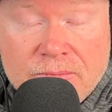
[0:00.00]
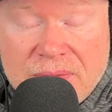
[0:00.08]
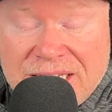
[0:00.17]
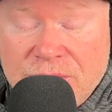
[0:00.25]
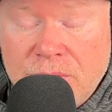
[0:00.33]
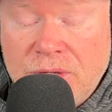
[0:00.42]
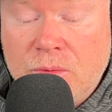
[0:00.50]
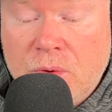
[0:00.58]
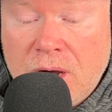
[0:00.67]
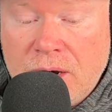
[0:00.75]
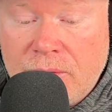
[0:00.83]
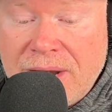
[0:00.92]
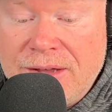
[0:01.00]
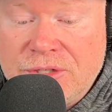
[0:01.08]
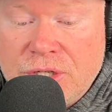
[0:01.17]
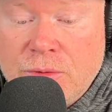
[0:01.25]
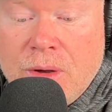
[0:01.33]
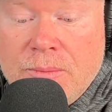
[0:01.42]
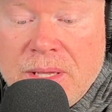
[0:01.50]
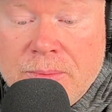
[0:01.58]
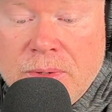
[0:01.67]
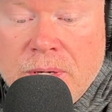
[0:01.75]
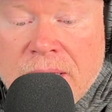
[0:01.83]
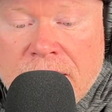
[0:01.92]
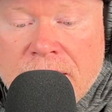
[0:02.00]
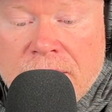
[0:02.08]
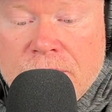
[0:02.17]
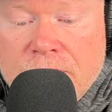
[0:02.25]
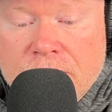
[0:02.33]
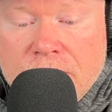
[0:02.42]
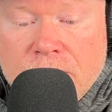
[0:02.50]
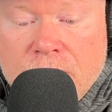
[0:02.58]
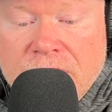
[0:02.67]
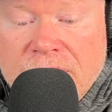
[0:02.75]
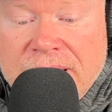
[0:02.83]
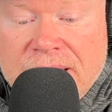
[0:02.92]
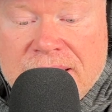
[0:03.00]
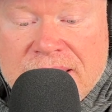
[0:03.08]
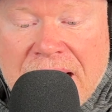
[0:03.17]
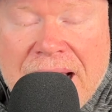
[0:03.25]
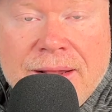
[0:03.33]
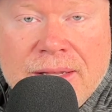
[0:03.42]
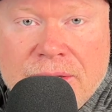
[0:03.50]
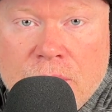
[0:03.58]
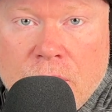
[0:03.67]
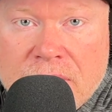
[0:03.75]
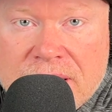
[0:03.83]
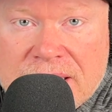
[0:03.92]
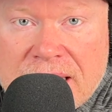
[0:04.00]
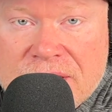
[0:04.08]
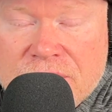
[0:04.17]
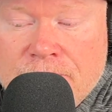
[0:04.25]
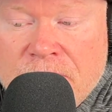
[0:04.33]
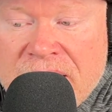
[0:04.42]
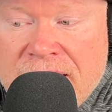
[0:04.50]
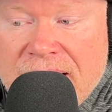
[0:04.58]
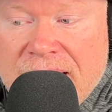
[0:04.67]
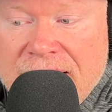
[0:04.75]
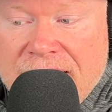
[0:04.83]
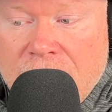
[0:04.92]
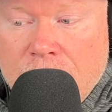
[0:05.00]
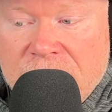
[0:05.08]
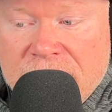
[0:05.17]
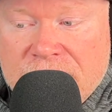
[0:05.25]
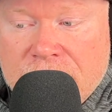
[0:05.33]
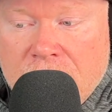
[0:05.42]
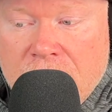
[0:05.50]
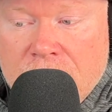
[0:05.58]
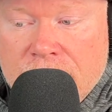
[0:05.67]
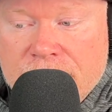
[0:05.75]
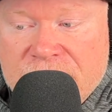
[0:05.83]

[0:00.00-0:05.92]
That's what you want around you. You want people who really can dial in the organization and help things grow.